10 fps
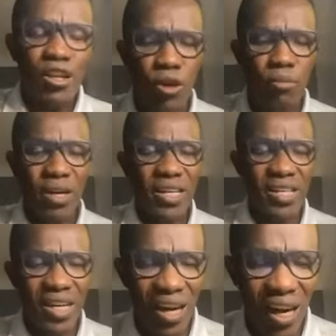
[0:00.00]
Somebody
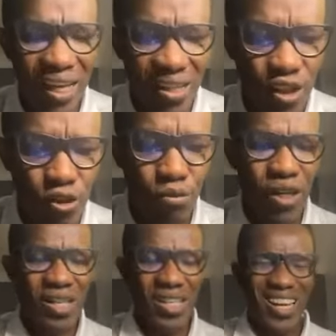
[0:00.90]
declared this
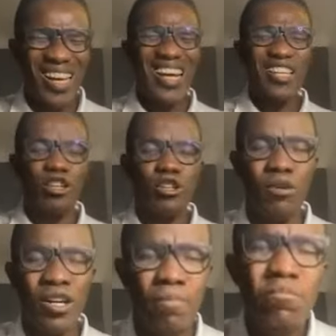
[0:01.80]
morning, declared this
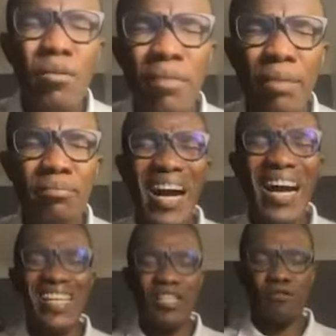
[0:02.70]
morning, my
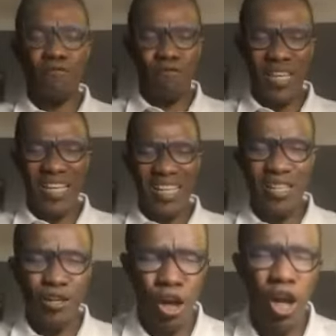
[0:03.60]
mind is
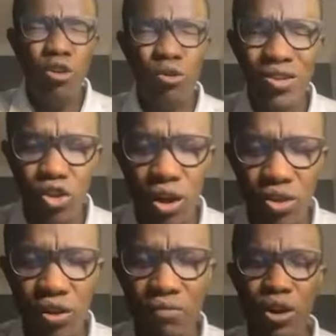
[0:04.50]
filled with
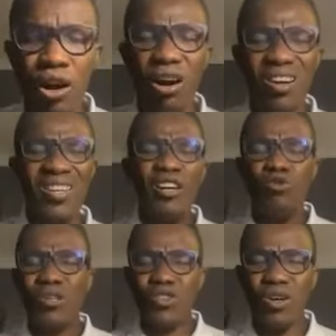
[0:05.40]
thoughts of God,
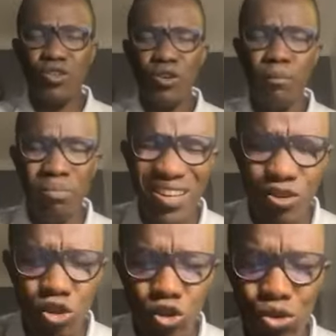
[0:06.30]
with thoughts of
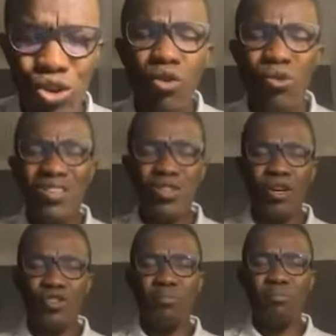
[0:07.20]
breakthroughs, with
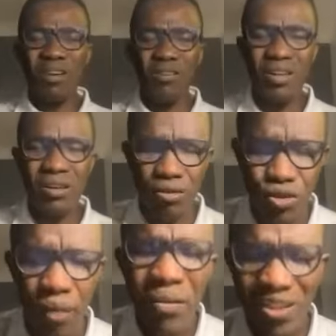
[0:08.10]
thoughts of
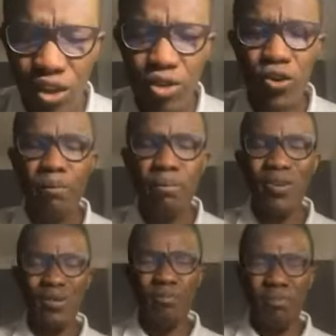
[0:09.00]
miracles, thoughts of
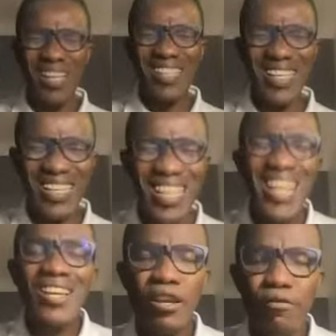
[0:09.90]
possibilities,
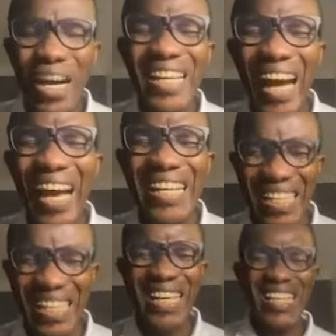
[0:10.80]
divine
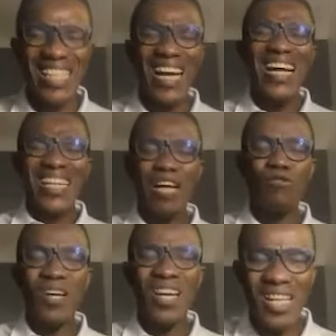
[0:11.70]
ideas uh, that
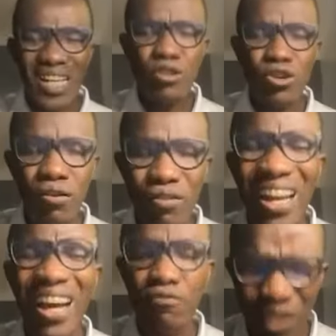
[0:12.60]
will lead to
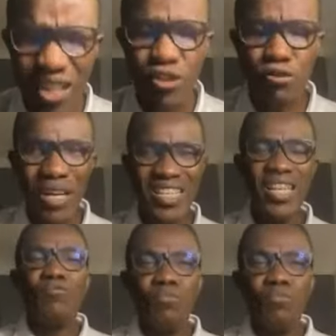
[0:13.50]
divine advancement.